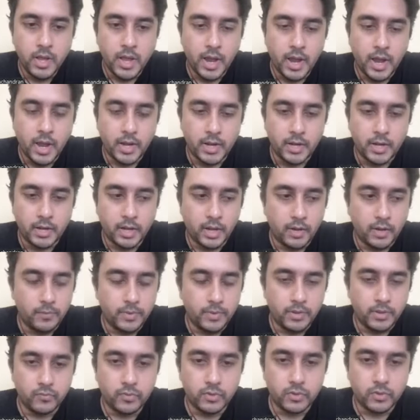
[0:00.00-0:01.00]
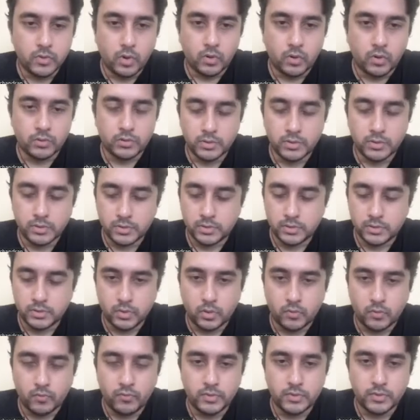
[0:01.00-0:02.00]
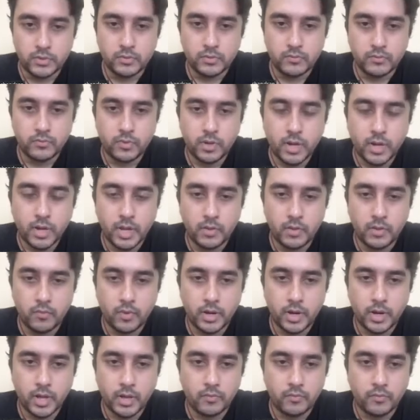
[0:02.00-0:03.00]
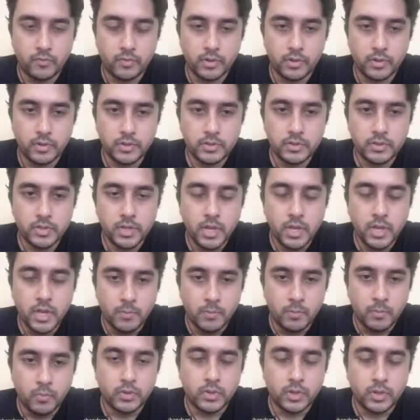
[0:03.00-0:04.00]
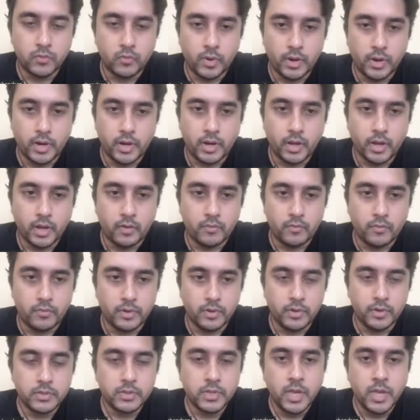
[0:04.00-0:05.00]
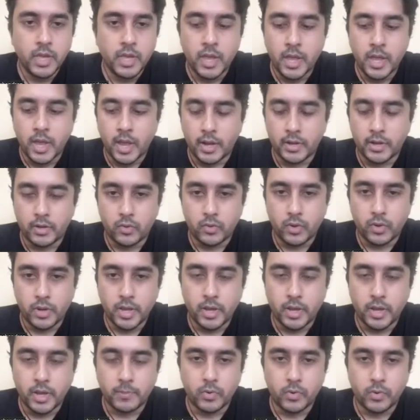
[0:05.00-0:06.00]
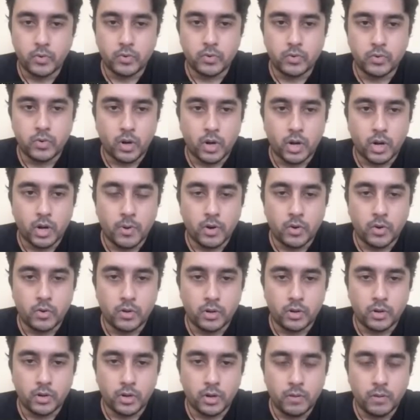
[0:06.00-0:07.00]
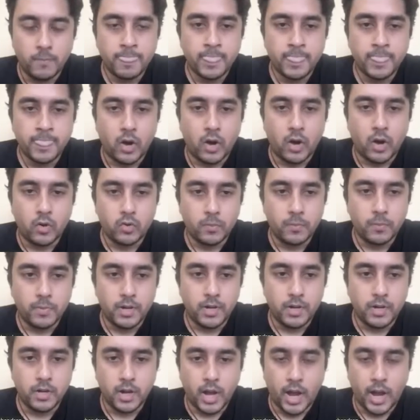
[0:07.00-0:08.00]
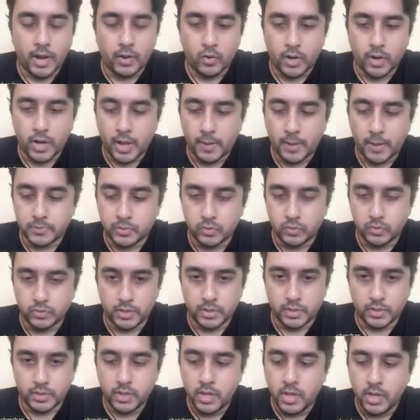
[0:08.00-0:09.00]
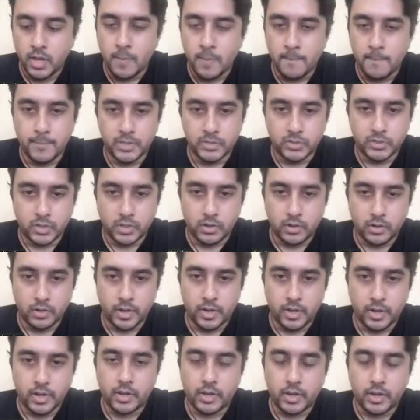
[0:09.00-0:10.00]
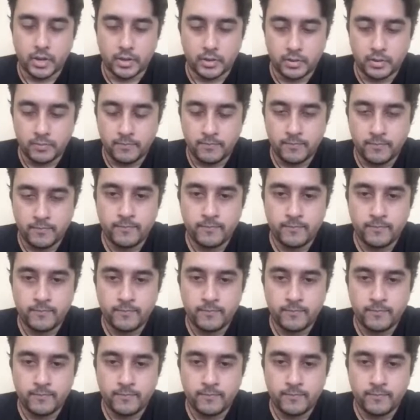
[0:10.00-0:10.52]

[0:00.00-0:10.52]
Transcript: and I've been with Cognizant Softvision for like 1.5 years, more than 1.5 years. And today I'm going to talk about how to build Android apps using machine learning kit.